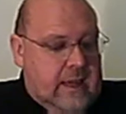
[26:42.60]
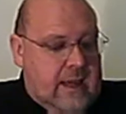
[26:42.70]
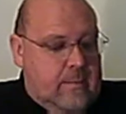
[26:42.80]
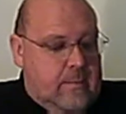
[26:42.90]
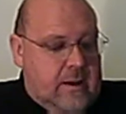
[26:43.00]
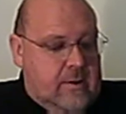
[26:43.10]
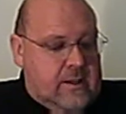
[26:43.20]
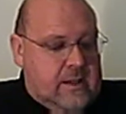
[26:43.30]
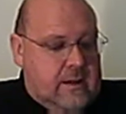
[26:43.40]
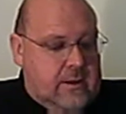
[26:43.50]
Our
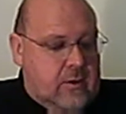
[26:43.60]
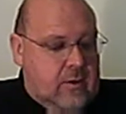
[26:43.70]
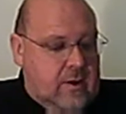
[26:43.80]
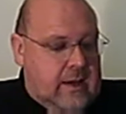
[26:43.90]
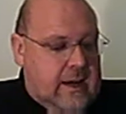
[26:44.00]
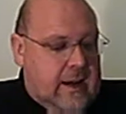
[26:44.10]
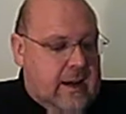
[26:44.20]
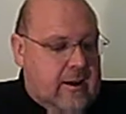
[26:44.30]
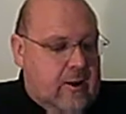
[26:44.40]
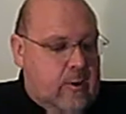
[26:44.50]
bones are dried and
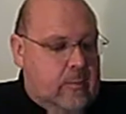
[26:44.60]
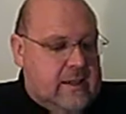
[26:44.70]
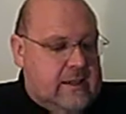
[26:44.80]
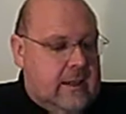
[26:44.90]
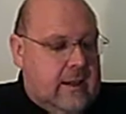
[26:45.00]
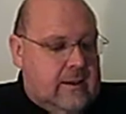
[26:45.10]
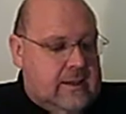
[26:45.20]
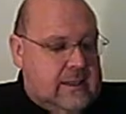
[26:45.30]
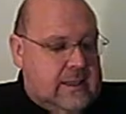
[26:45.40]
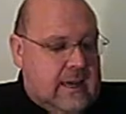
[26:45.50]
our hope is lost,